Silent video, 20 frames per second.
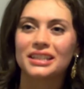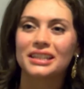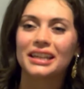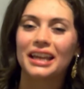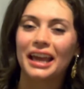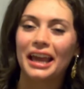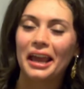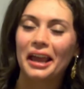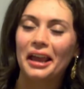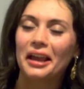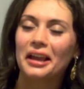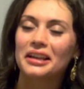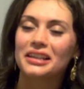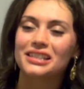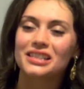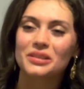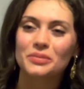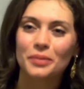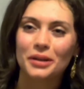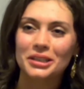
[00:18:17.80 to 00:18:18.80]
today,
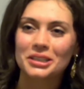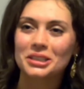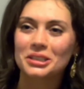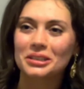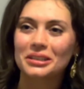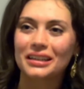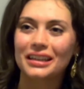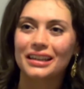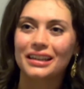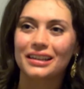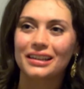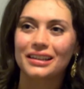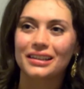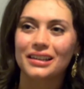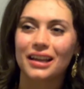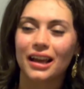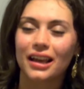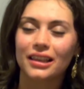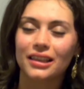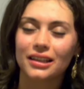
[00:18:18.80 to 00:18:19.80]
especially,
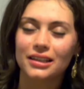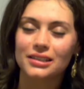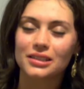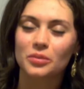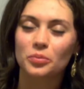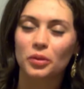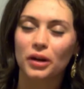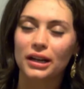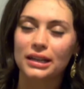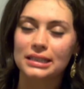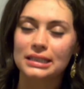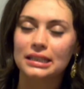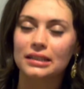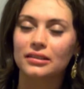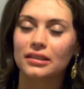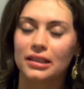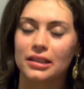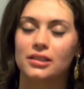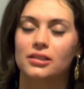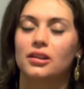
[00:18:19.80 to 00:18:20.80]
I think
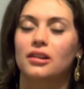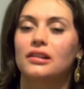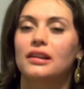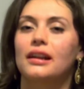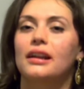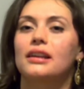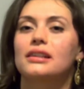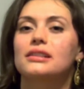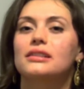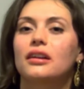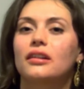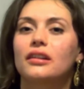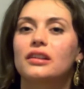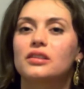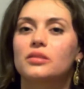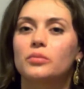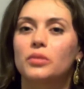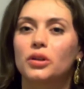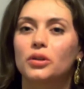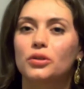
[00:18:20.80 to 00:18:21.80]
surprisingly starting as young
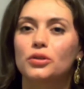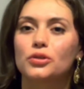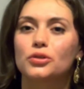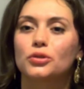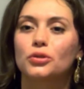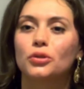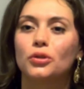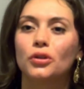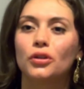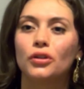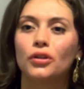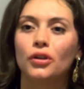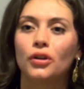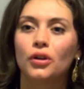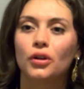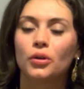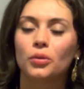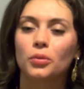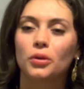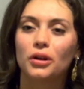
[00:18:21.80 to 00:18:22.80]
as middle school,
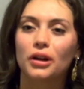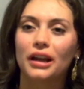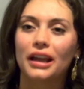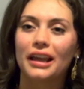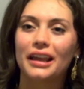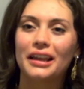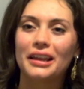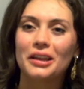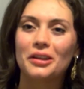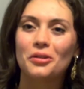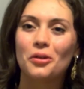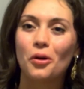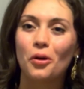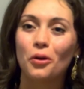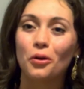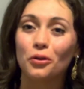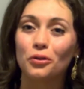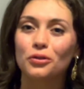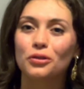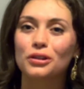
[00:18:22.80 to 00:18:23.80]
we're in an
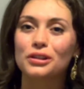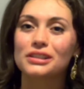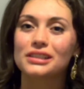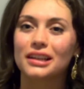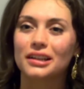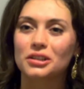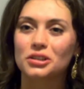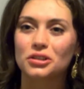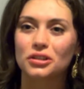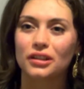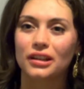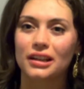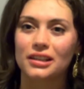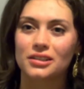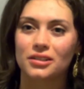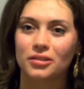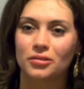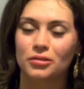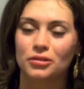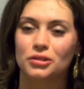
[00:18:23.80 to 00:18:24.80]

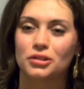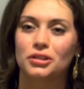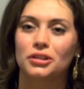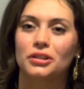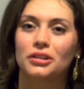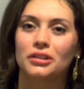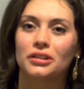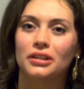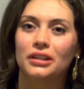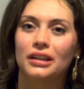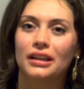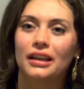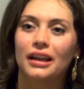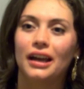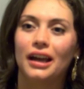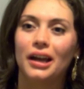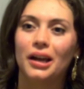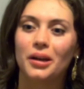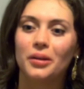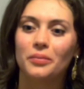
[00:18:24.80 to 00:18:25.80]
over-sexualized culture.
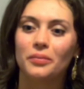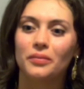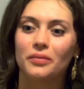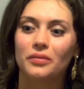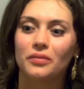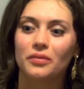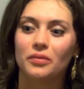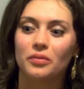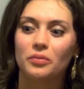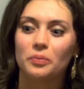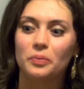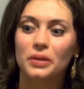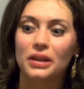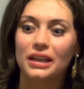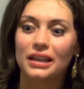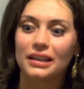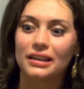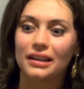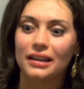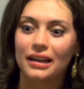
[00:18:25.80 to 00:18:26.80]

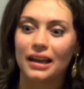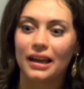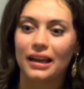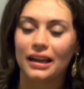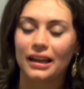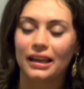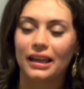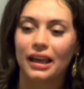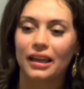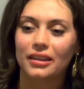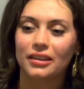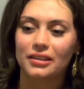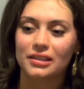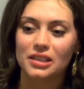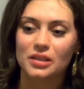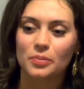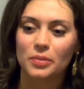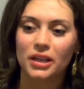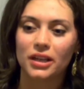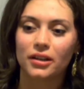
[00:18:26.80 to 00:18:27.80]
Being a Catholic
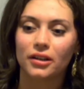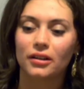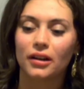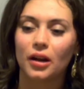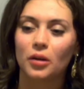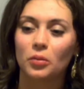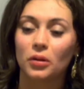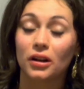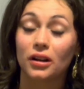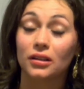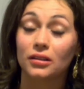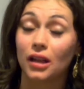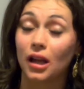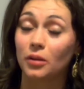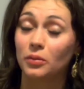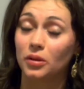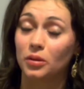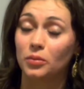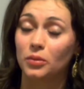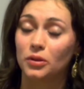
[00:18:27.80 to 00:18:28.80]
speaker, I work a
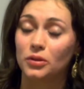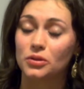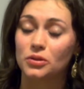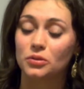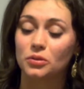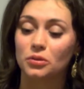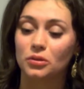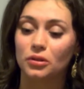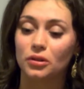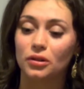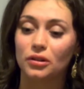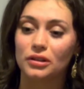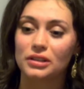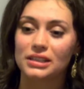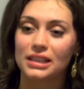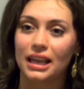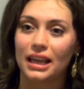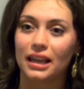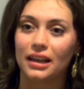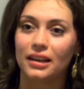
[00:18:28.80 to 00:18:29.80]
lot with middle school
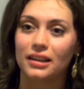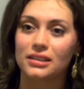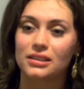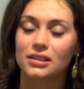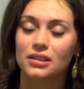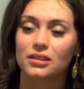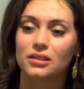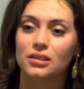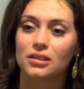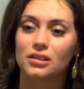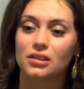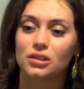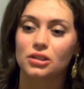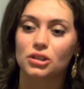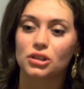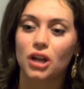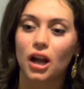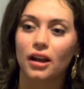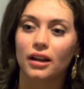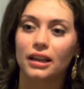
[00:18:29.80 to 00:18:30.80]
girls, and it's
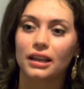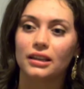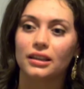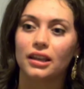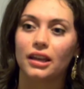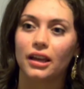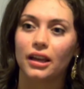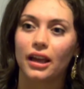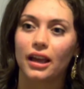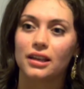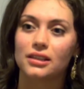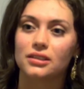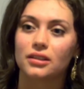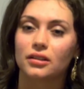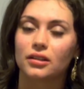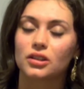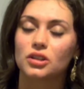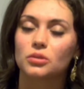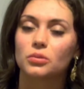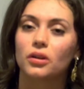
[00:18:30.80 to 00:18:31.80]
shocking that as
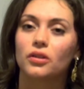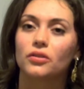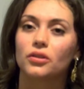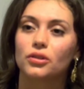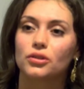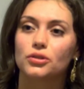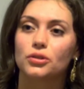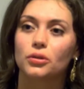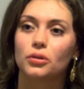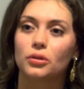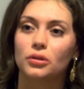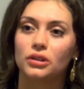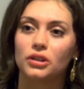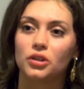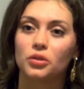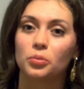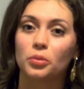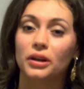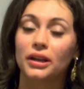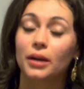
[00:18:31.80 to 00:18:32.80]
young as 12 years
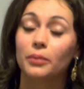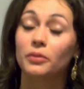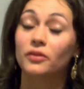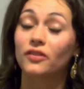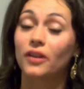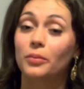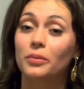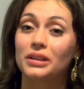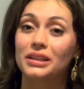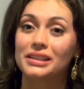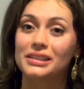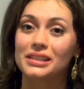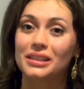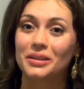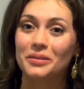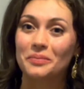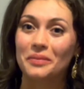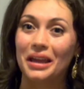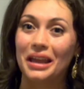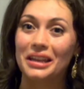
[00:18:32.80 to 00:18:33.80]
old, you bring up
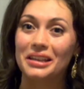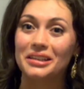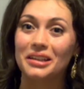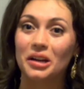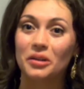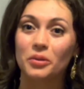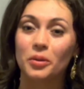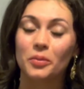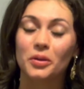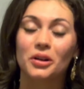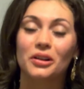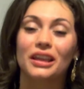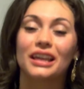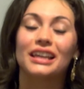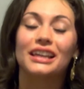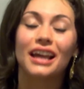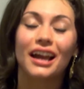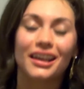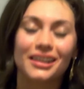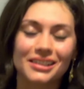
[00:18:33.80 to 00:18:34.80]
feminism, and young women are
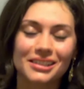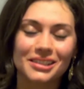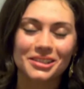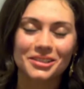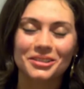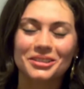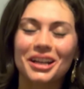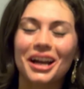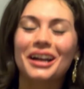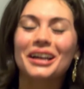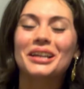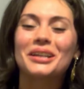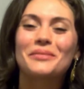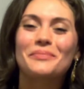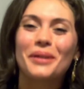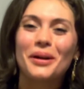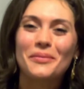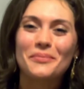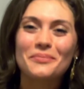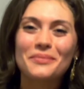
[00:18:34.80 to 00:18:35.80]
like, yes, you're talking
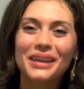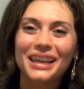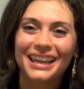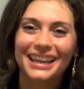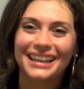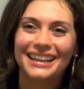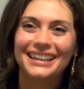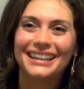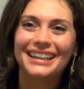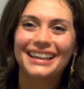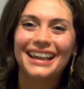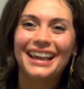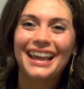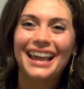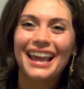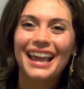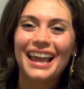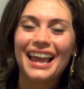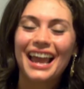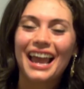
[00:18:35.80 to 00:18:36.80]
about me.
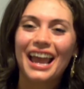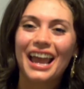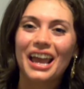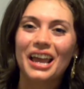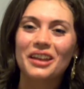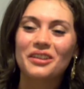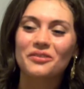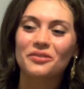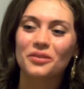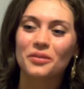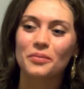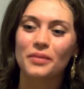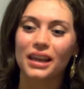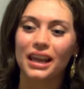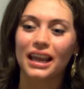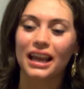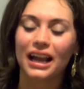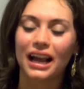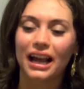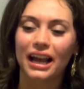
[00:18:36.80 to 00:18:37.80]
And for
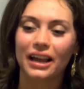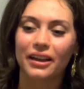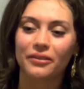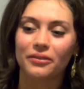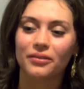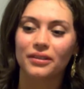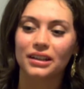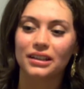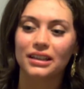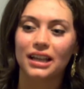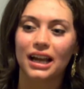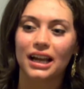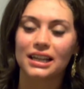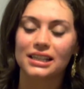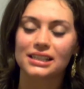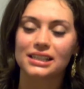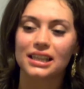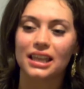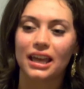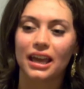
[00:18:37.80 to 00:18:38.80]
me, I
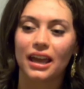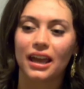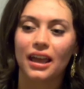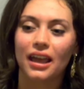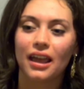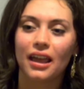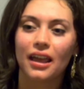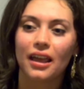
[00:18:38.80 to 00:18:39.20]
realized that